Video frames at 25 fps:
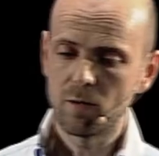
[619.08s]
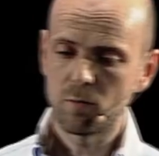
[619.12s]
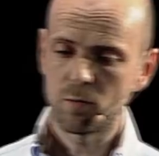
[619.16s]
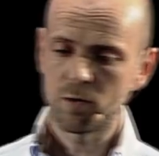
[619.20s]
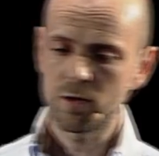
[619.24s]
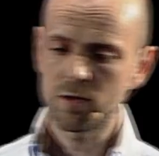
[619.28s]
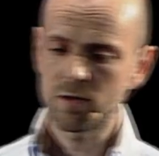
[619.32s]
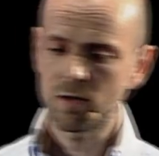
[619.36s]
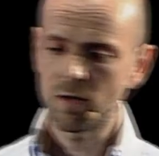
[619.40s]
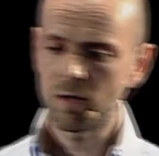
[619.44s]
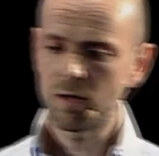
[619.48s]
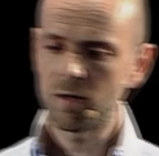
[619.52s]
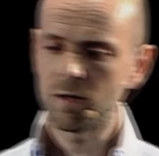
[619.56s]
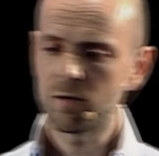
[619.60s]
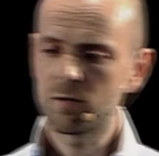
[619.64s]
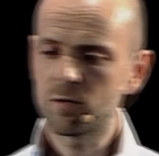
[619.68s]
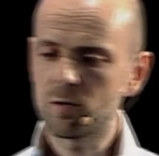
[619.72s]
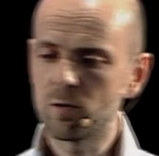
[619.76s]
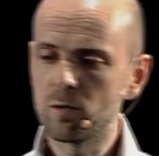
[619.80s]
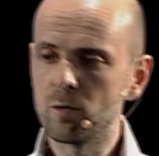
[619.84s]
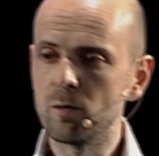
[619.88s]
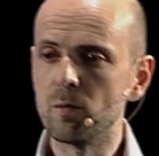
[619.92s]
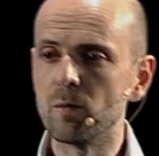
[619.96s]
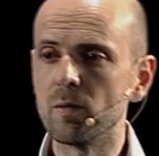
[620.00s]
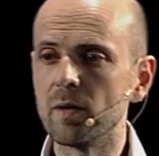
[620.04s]
We started
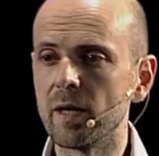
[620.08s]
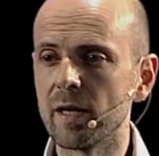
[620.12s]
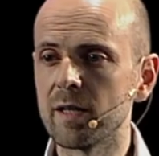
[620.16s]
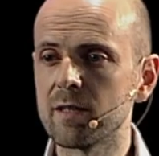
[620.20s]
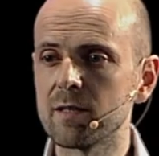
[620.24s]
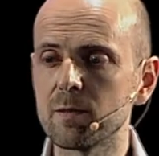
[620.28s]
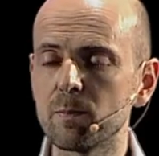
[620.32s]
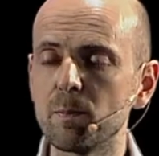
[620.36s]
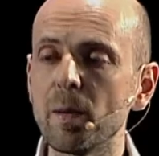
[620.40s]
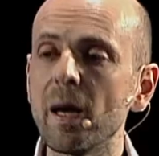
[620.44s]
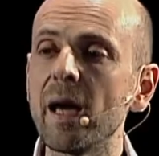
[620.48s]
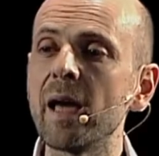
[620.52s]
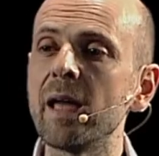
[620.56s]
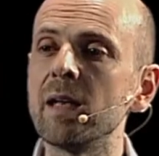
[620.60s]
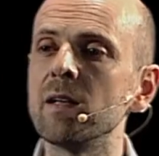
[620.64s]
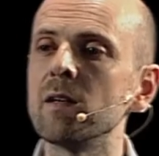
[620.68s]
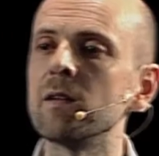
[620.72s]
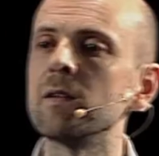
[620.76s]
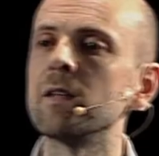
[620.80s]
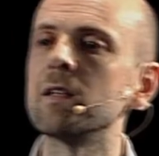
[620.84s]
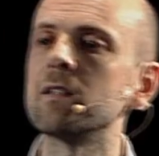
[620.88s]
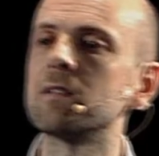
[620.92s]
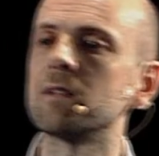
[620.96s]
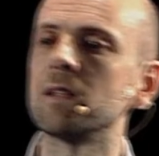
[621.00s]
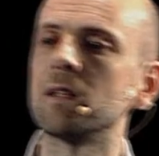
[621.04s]
to expand on
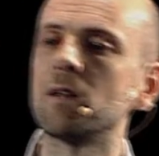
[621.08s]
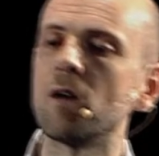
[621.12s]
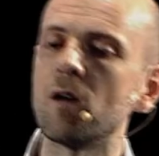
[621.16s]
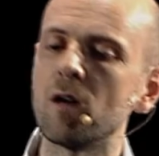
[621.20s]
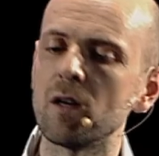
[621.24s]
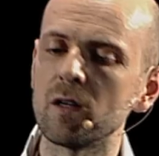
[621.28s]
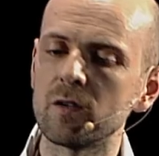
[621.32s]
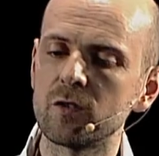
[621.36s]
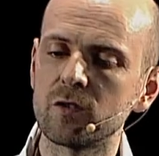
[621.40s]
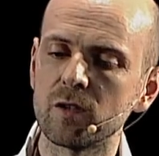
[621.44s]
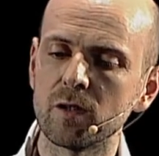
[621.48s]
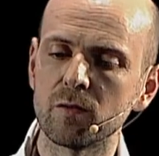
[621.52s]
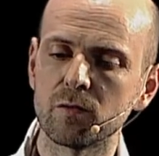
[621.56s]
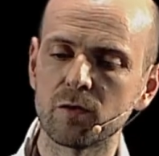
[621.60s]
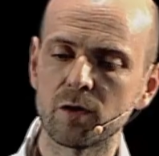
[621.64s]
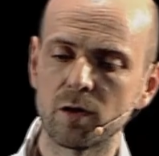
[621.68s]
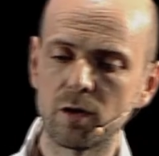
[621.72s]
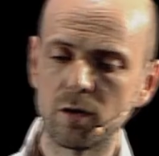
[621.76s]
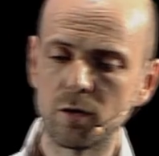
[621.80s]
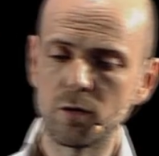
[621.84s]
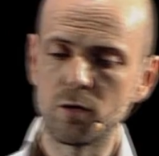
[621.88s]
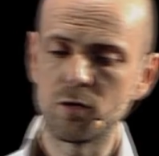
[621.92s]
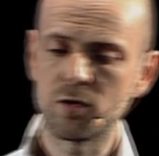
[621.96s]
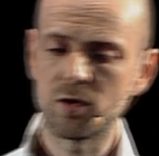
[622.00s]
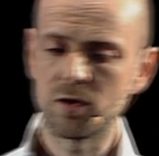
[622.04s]
this ecology of
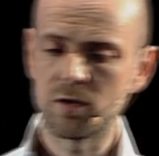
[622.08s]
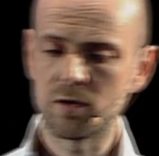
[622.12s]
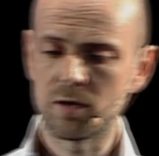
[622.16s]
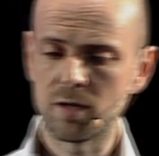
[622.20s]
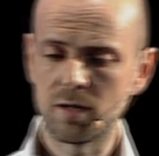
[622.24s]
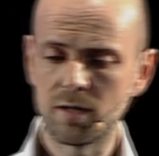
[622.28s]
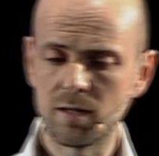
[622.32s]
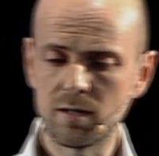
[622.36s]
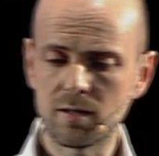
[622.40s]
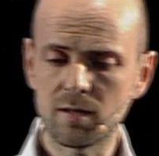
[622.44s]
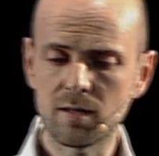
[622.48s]
solutions. In this